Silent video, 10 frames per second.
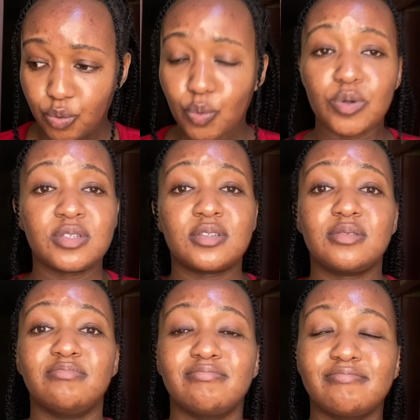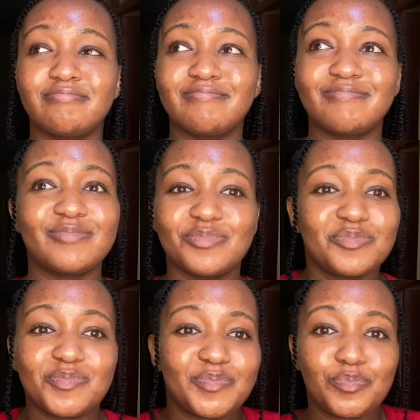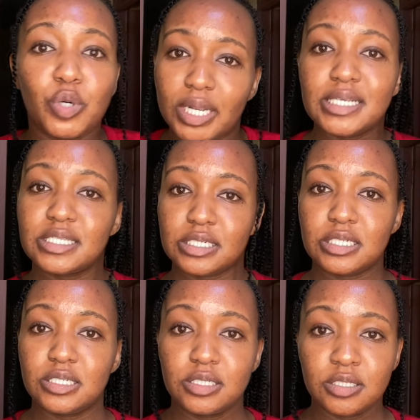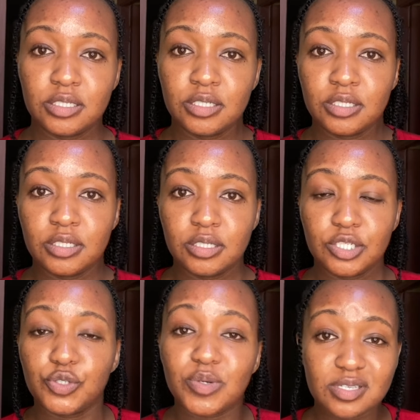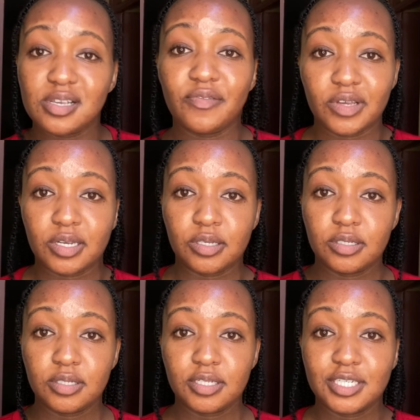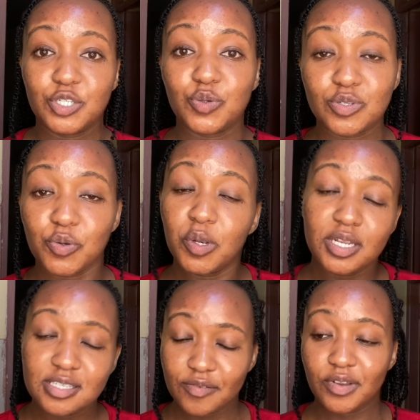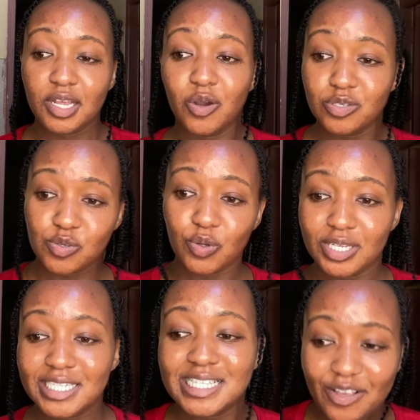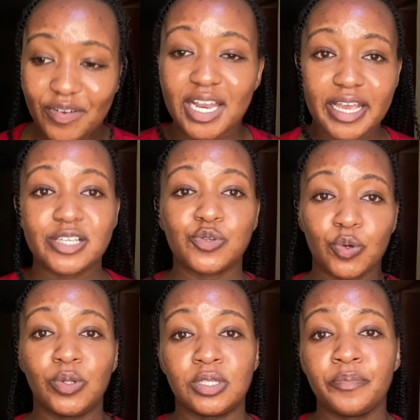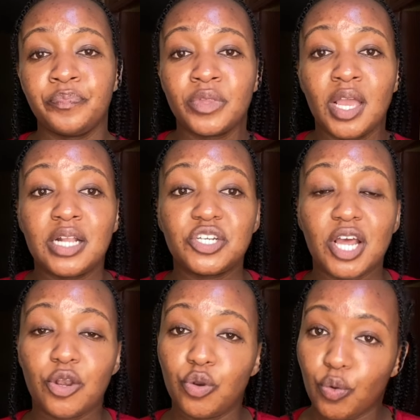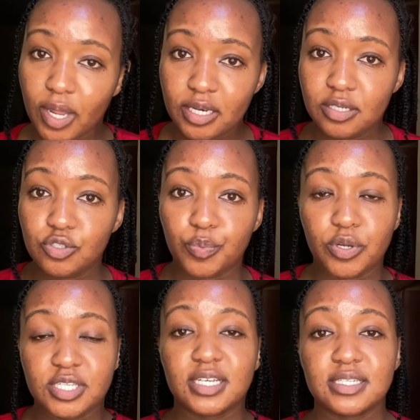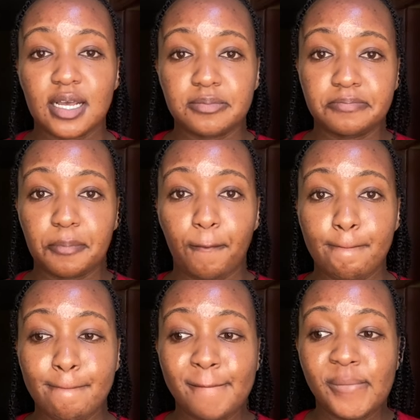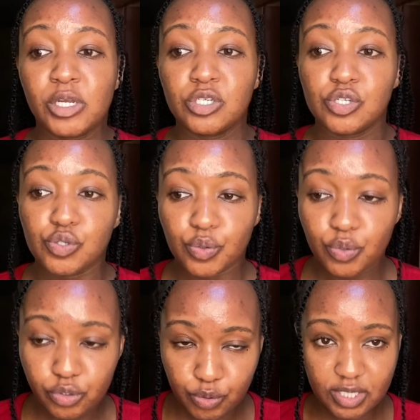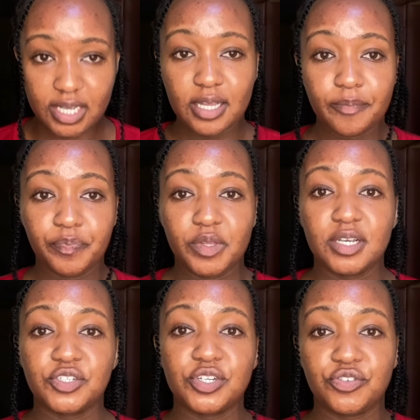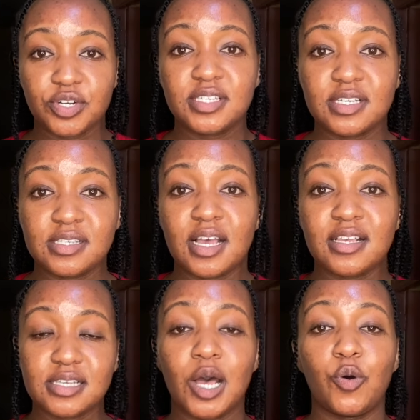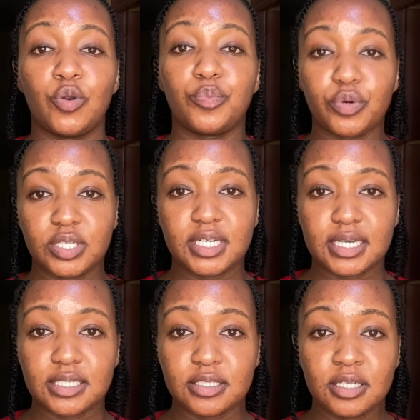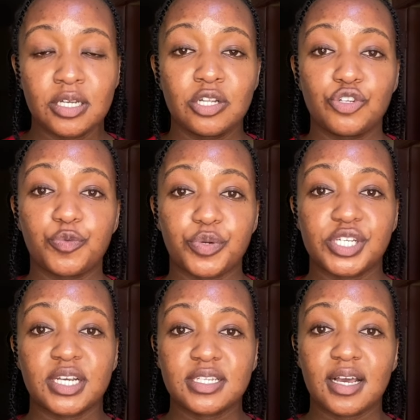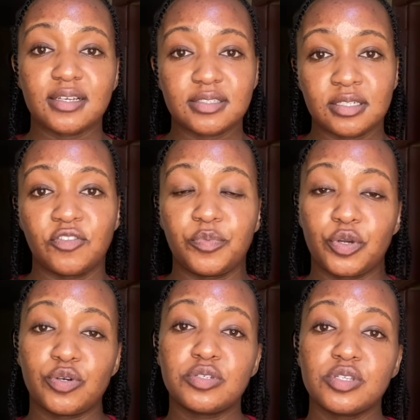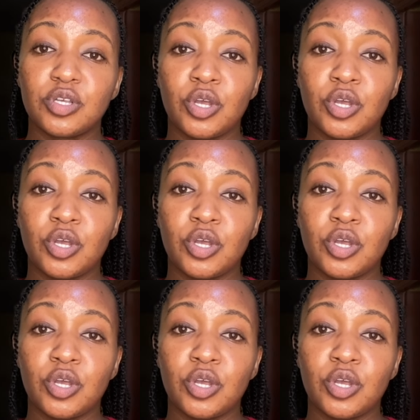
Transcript: was molested. She was seven. She was only 7 years old, and she had no one to protect her. So today, she dresses as her own bodyguard to protect herself because